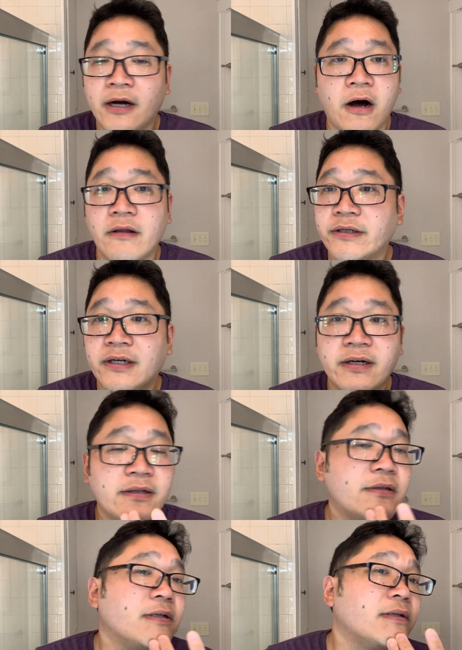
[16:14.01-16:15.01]
all in
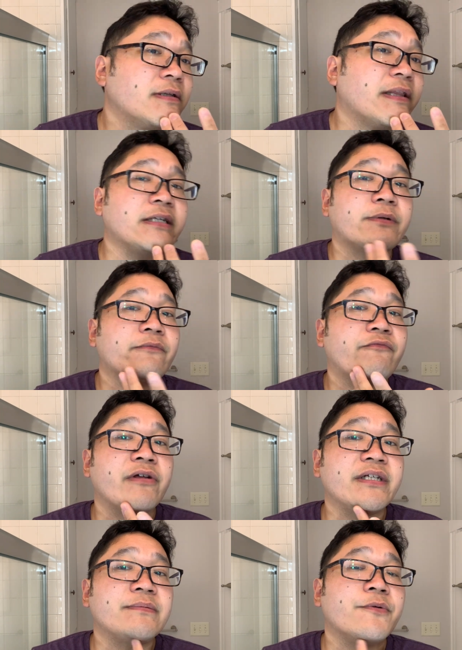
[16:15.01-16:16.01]
all, things went
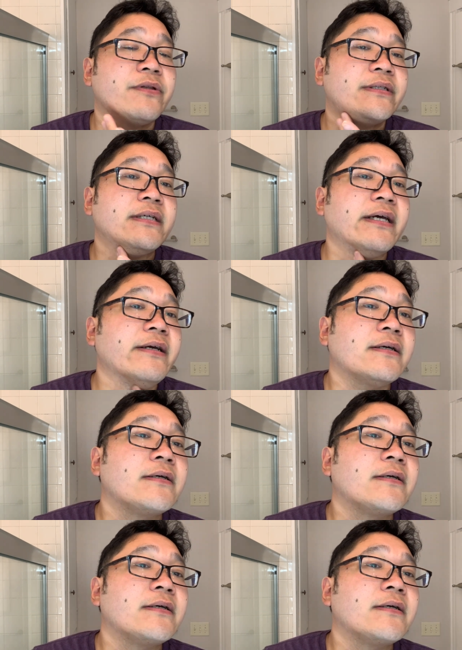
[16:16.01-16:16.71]
really smoothly today.